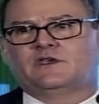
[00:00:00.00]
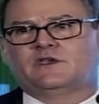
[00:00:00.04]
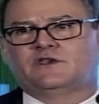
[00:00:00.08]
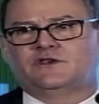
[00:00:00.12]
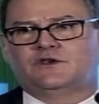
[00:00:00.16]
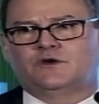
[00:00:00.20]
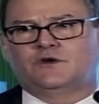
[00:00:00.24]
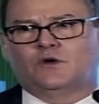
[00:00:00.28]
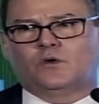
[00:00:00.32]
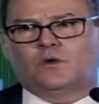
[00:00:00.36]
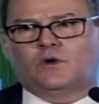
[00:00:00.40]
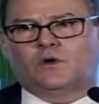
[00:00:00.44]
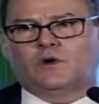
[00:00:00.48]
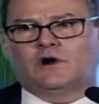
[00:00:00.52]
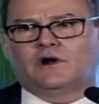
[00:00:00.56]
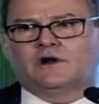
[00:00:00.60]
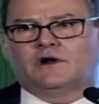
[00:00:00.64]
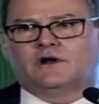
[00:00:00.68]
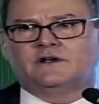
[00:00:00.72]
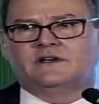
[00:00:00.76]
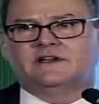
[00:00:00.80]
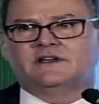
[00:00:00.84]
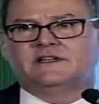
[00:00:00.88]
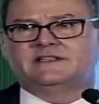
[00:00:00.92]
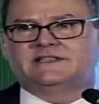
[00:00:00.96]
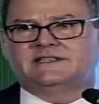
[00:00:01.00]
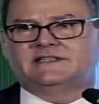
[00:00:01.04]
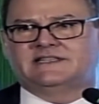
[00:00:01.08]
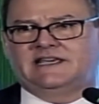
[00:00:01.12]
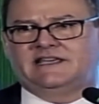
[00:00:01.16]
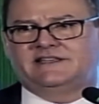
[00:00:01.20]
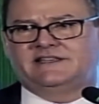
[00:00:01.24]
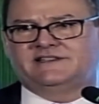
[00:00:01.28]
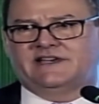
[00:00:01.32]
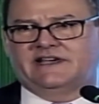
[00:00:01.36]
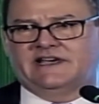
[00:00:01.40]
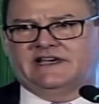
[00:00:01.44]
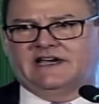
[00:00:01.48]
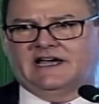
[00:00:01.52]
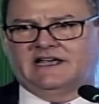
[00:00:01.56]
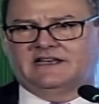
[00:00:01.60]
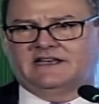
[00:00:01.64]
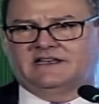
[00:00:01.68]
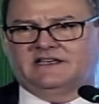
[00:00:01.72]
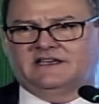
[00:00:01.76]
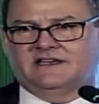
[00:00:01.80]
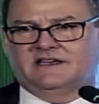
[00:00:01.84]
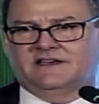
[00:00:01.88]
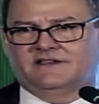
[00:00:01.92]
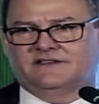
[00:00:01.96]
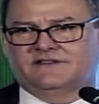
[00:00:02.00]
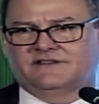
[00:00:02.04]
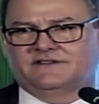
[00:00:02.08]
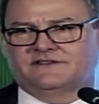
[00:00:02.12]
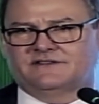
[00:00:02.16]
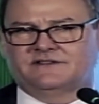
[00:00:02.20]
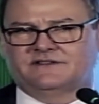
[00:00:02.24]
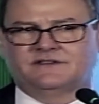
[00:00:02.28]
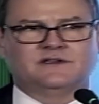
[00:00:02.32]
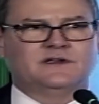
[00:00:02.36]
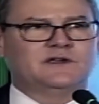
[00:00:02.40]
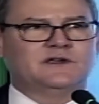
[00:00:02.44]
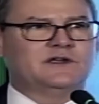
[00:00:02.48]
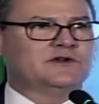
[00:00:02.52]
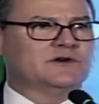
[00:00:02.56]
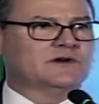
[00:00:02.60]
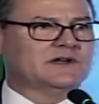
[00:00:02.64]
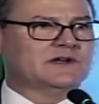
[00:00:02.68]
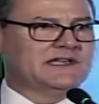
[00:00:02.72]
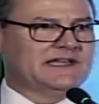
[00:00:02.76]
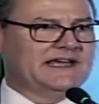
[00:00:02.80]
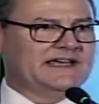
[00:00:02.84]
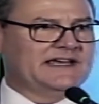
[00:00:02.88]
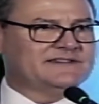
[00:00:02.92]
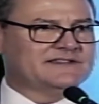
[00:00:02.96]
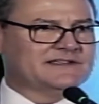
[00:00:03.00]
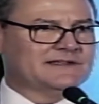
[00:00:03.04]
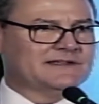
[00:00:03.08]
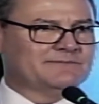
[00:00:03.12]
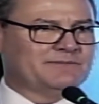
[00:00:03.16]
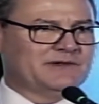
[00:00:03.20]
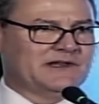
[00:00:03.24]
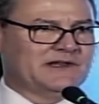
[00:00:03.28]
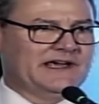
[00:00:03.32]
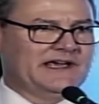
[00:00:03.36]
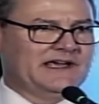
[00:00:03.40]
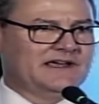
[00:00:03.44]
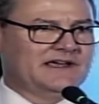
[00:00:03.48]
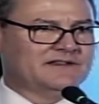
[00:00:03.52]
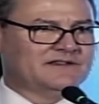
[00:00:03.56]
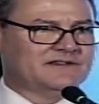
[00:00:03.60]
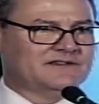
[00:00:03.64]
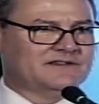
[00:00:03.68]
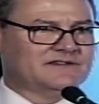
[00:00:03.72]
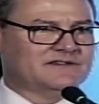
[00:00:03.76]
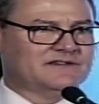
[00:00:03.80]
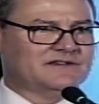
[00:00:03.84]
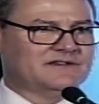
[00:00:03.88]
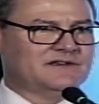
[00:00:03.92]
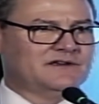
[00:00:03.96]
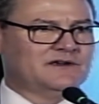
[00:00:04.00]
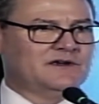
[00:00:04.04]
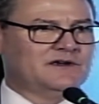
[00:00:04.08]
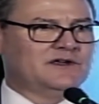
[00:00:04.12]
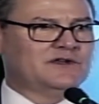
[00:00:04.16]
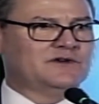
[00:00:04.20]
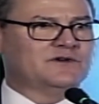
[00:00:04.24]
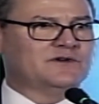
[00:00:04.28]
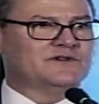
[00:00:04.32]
your teaching ideas, your lesson plans, your